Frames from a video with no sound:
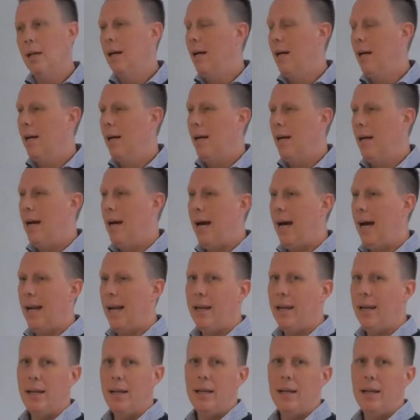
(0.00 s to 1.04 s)
And
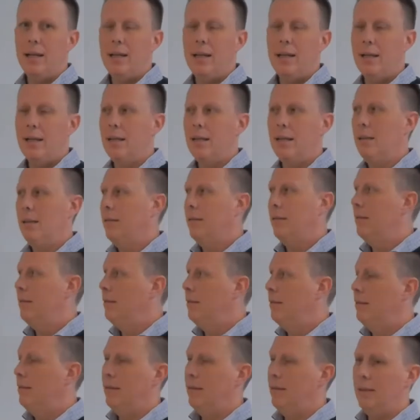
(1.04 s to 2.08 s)

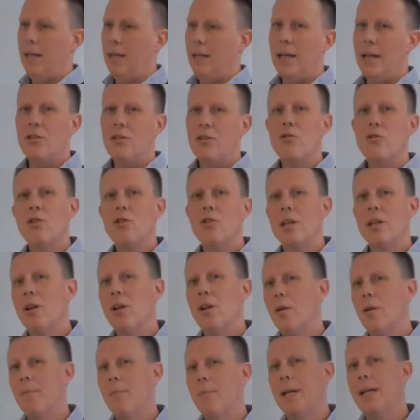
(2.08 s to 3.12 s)
that's usually not a
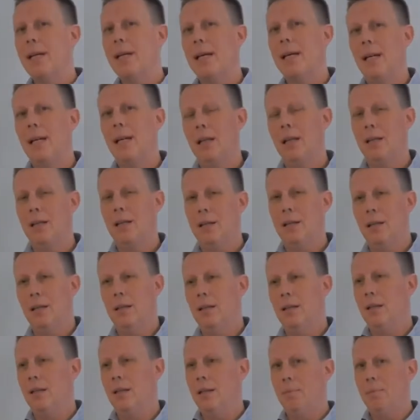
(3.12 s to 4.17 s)
big deal,
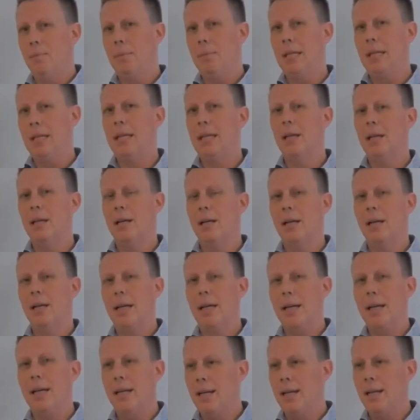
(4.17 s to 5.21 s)
in particular
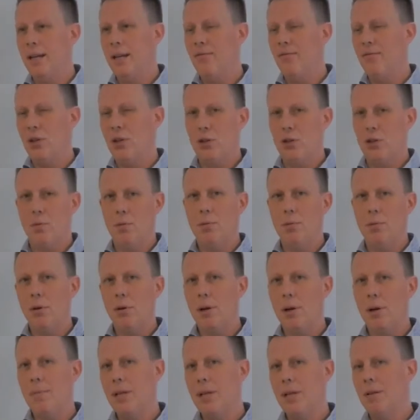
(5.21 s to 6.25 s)
in functional
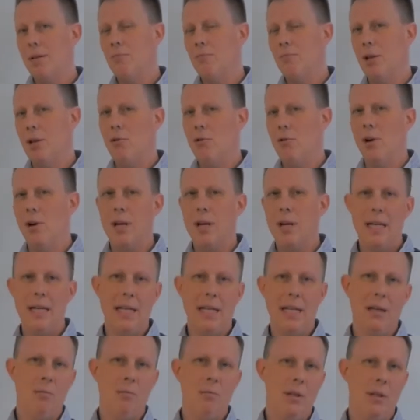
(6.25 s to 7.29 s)
programming, when you are dealing
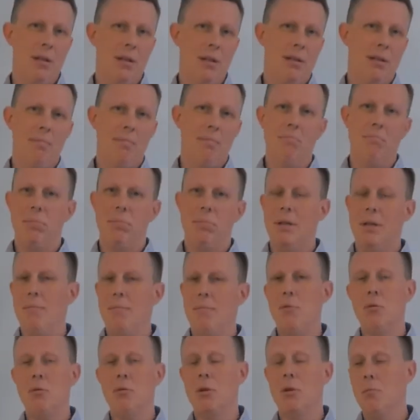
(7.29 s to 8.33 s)
with
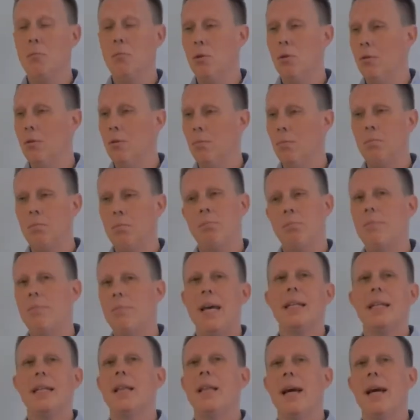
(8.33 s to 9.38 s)
immutable
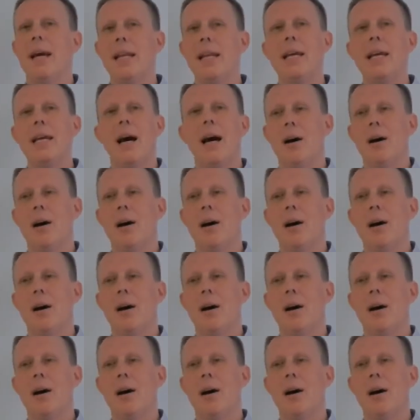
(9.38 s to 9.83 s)
data anyhow.